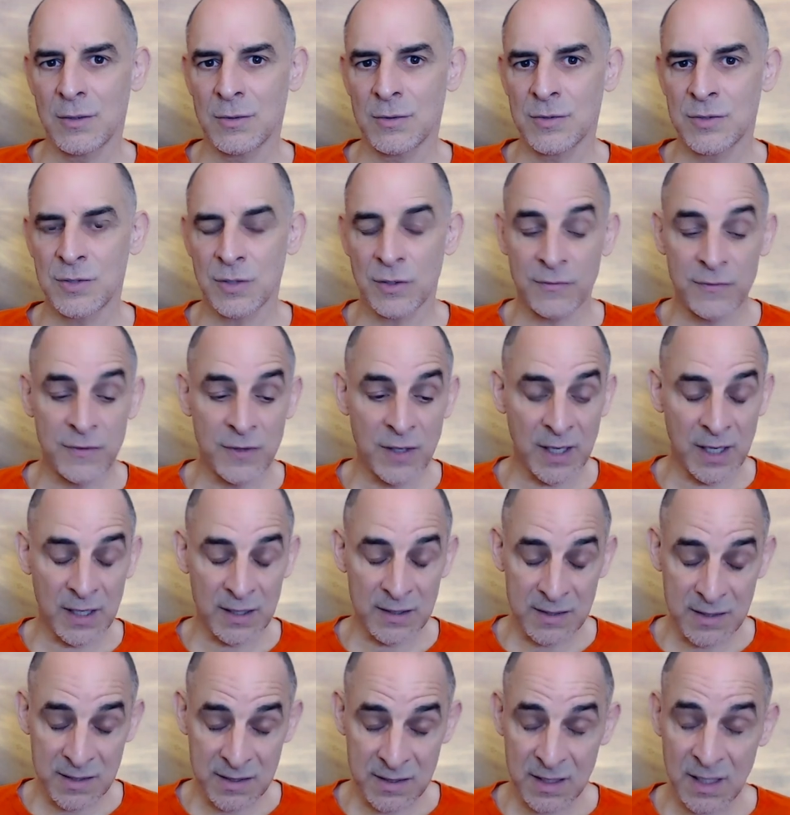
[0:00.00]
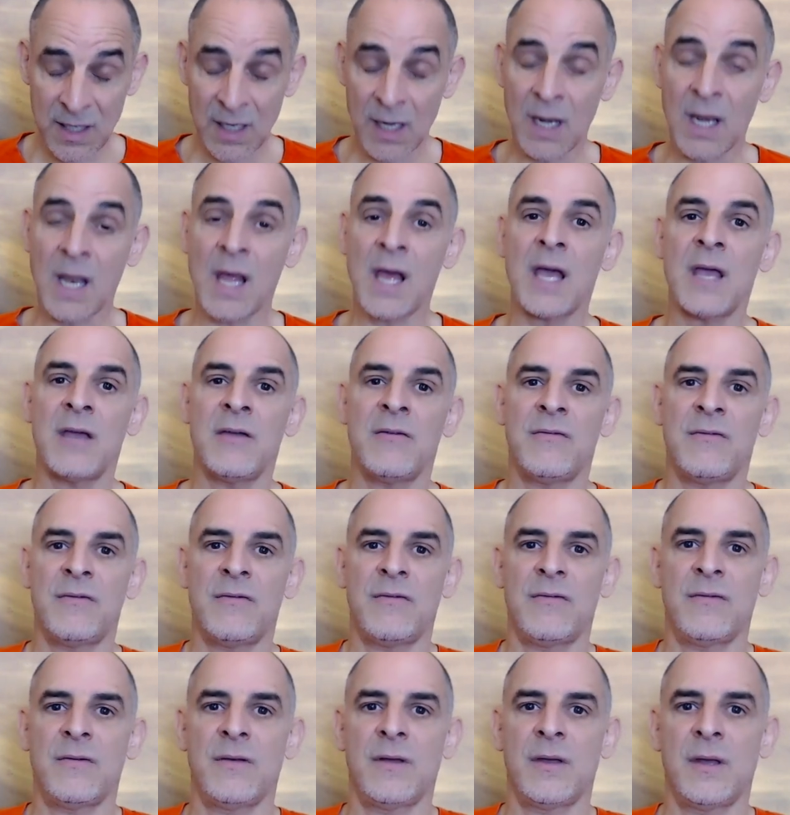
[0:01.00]
So if you can see
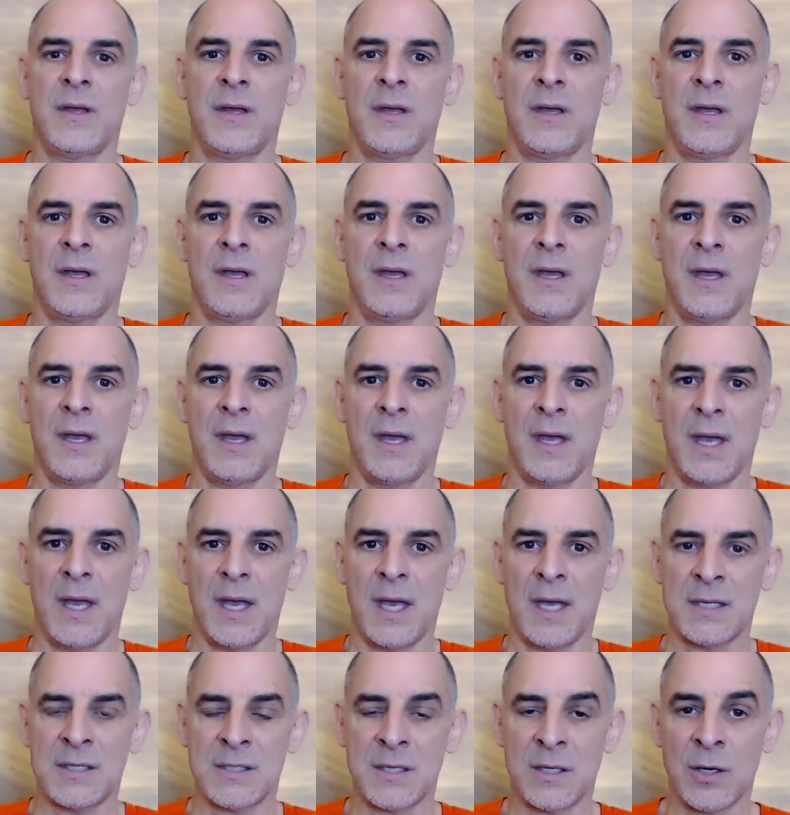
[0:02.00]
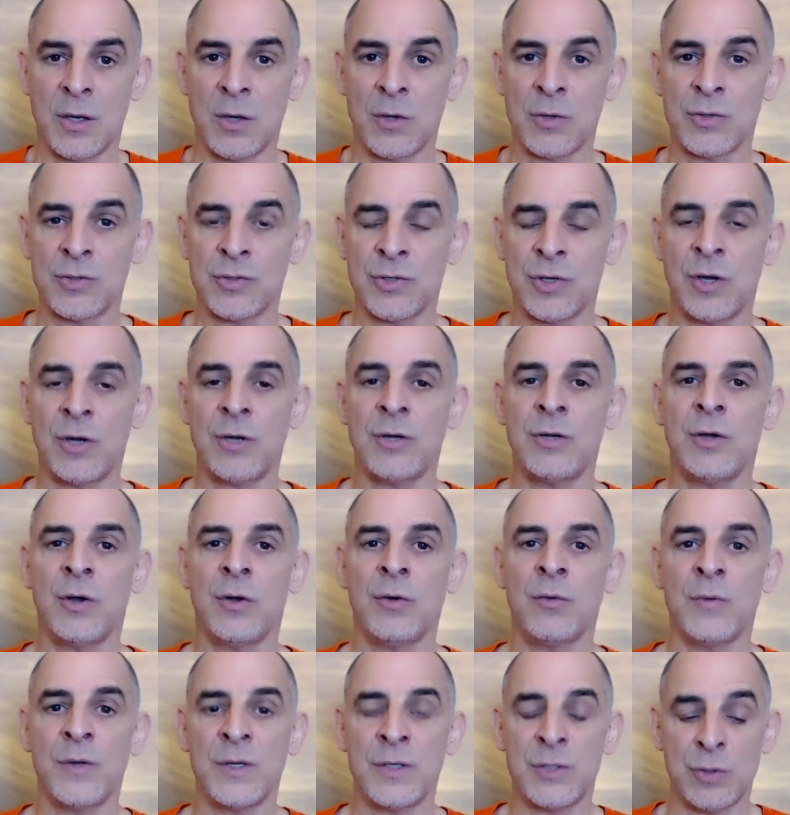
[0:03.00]
life as a long journey
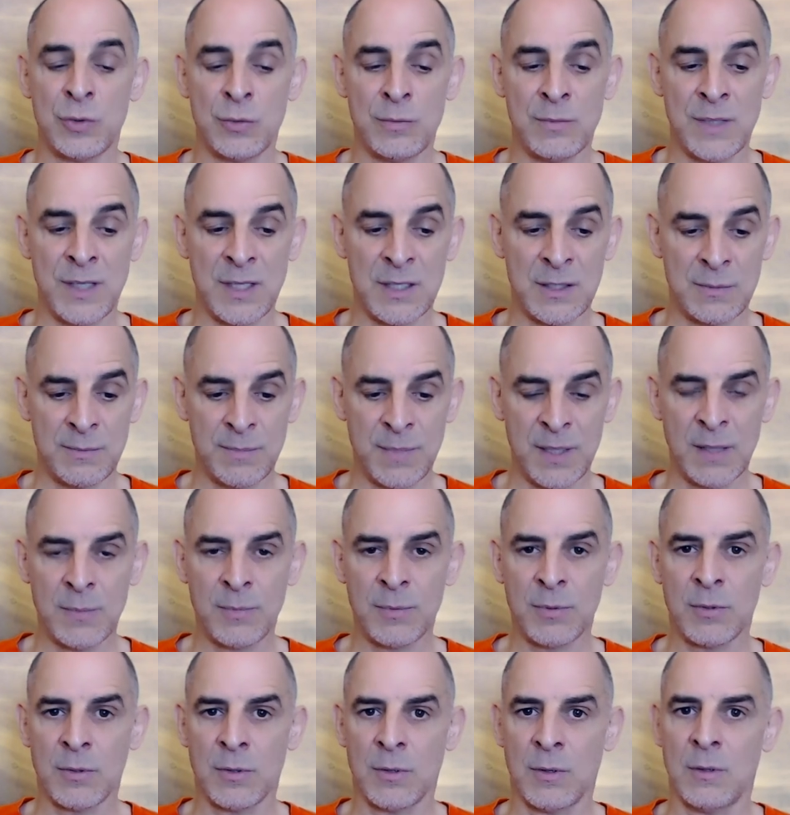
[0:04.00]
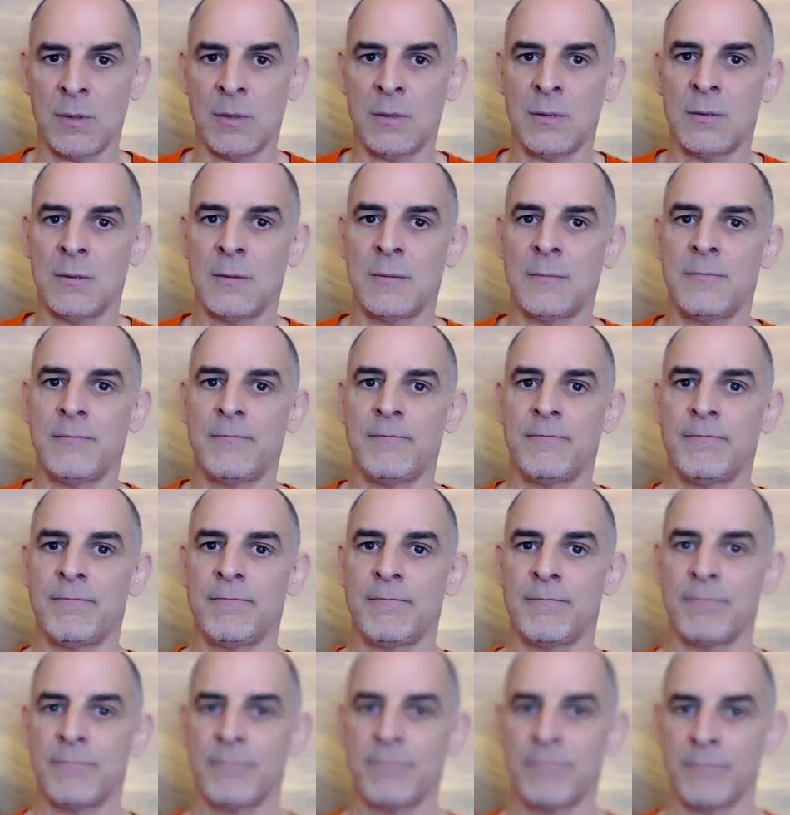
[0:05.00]
on which you meet people
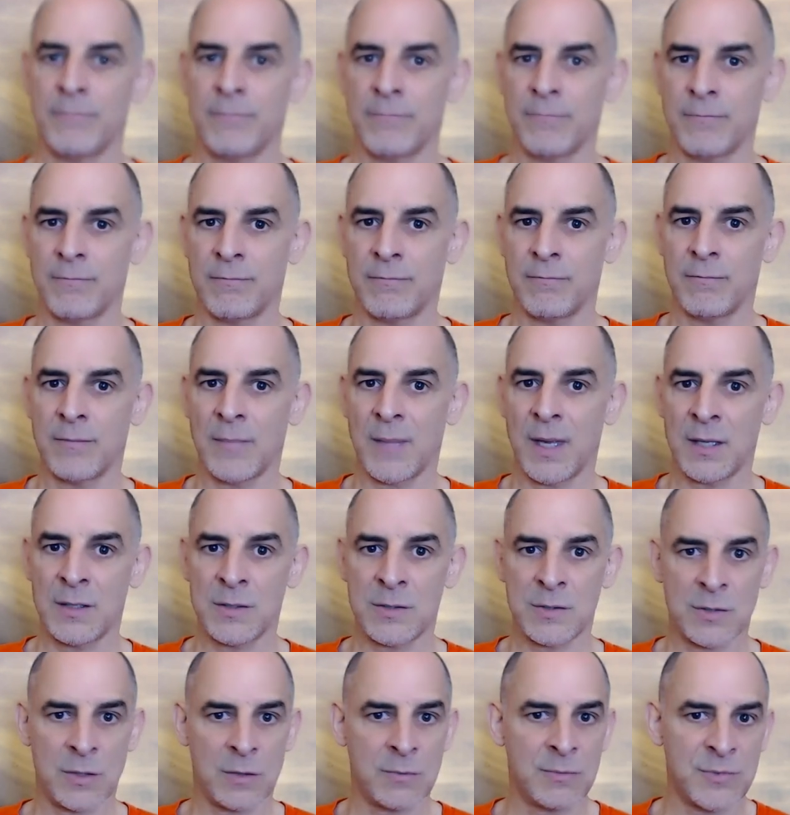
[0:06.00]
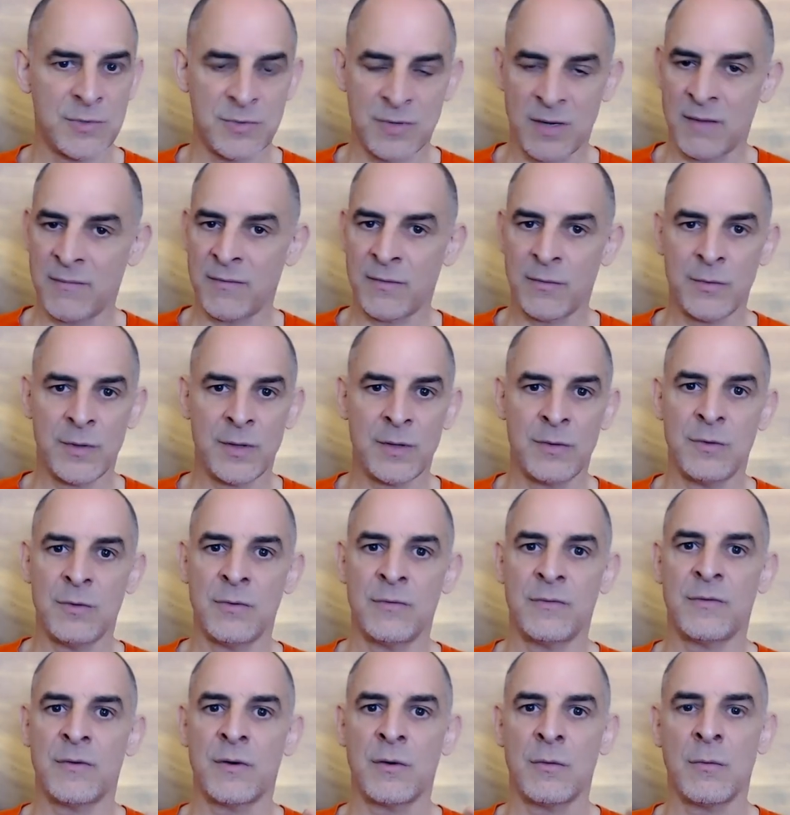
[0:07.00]
and some travel with
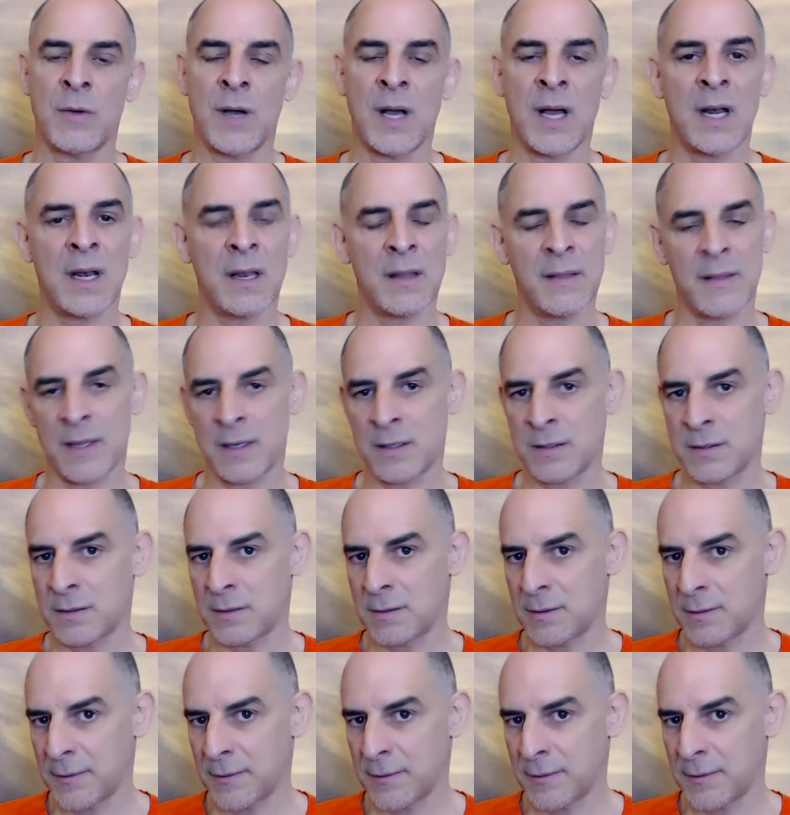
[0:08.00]
you for a while and then